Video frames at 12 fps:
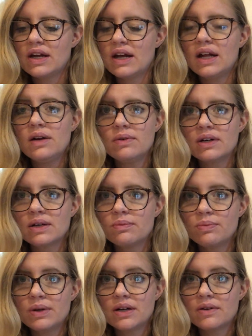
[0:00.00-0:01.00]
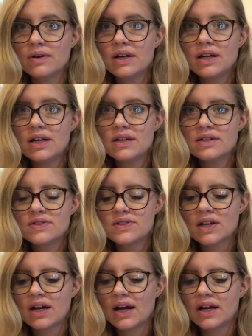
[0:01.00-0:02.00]
Anyone can be greedy,
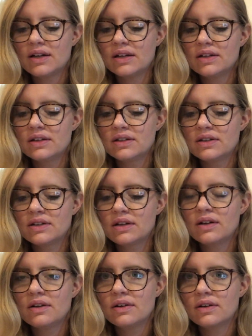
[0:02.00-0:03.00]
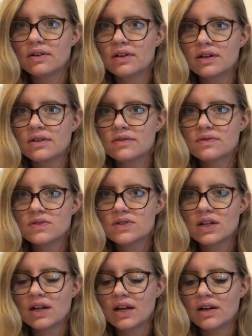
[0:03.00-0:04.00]
said Ida. Clearly,
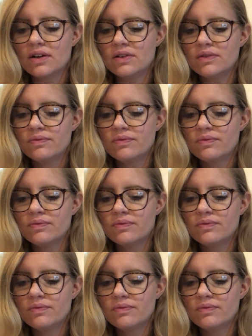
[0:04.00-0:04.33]
said Hadel.